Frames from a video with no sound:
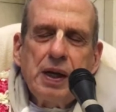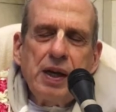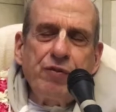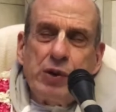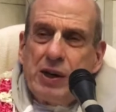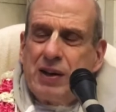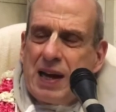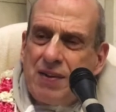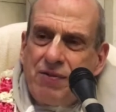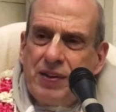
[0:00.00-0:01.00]
If we are
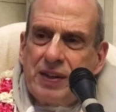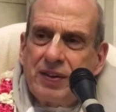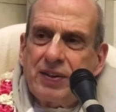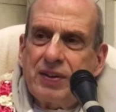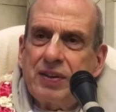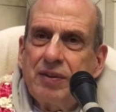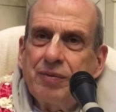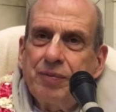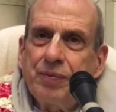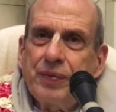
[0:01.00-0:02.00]
envious,
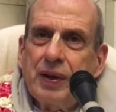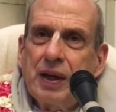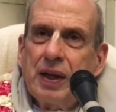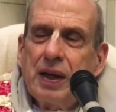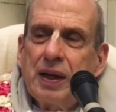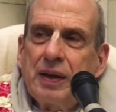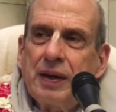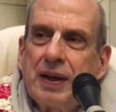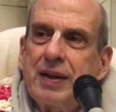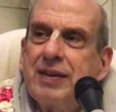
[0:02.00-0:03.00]

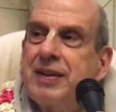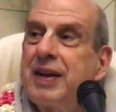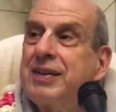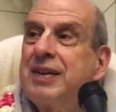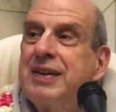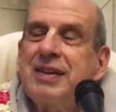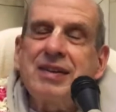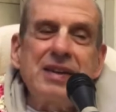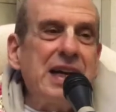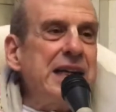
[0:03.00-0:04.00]
he says it
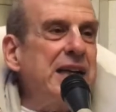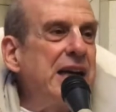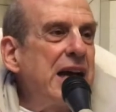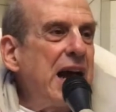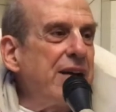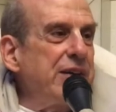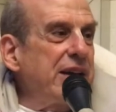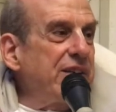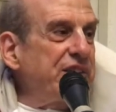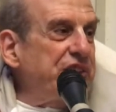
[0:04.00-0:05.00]
is like
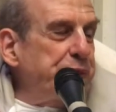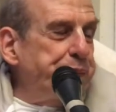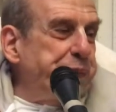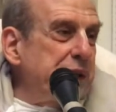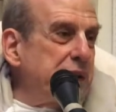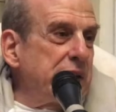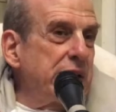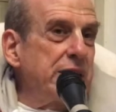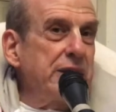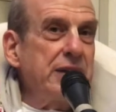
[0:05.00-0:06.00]
having a
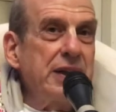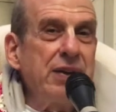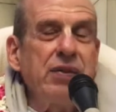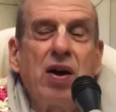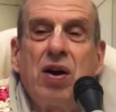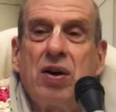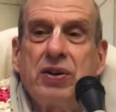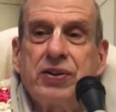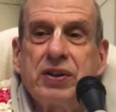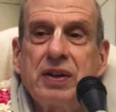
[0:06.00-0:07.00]
spear in the
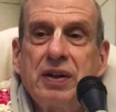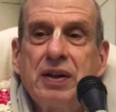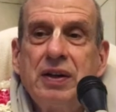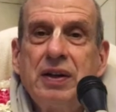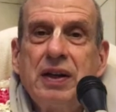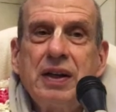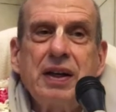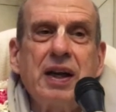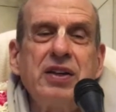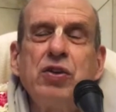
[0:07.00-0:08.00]
heart.
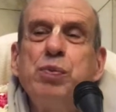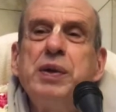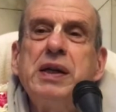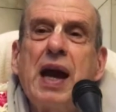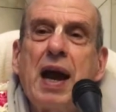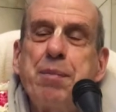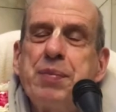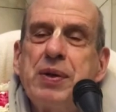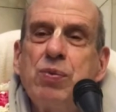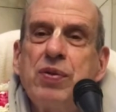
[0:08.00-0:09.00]
Can you be
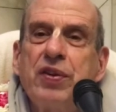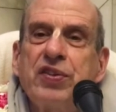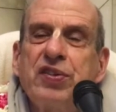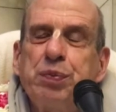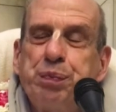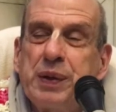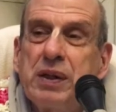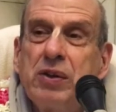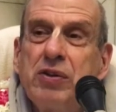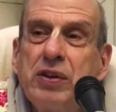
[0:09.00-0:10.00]
happy with a
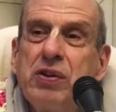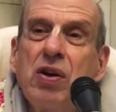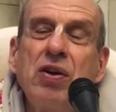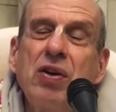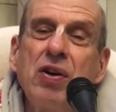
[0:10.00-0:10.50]
spear in your